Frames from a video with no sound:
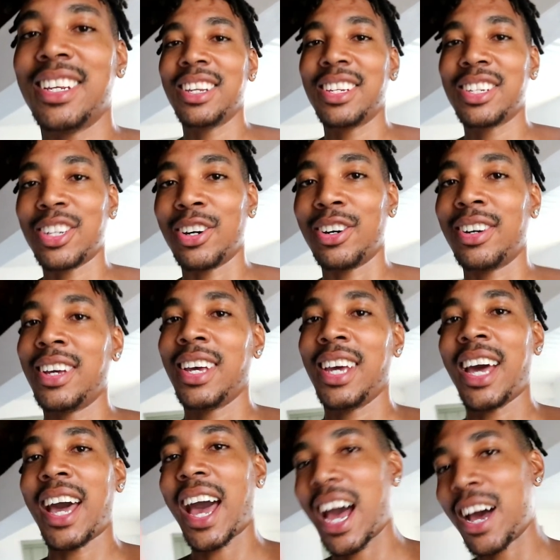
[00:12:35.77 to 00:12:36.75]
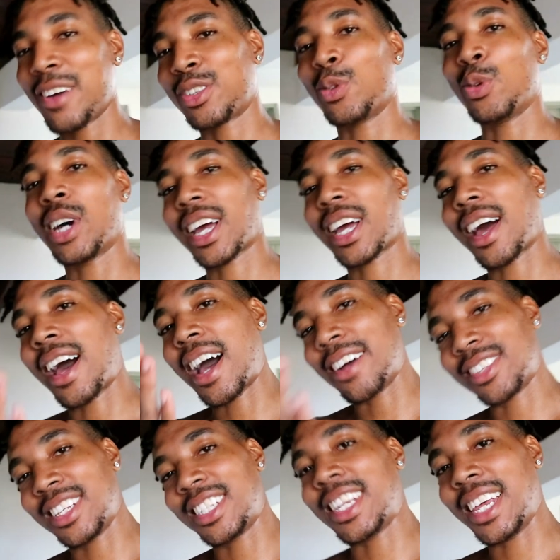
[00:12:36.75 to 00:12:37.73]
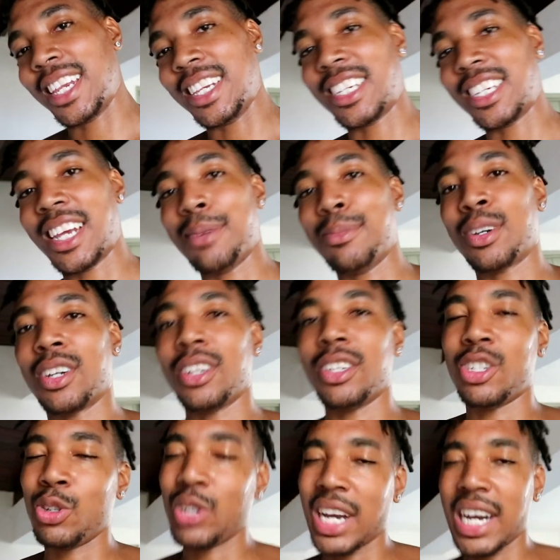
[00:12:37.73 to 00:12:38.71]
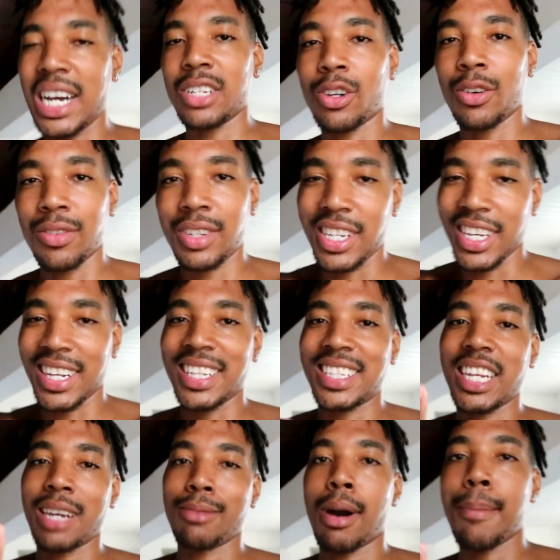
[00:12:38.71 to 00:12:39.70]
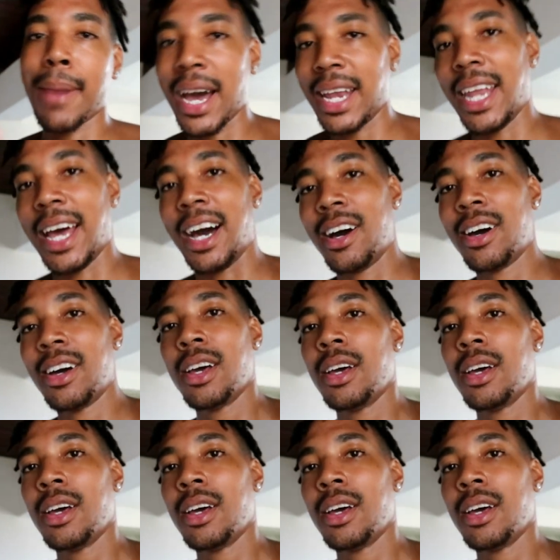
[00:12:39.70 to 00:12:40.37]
So, I have to work out, I have to stay in shape, because you guys obviously are going to stay on my back now,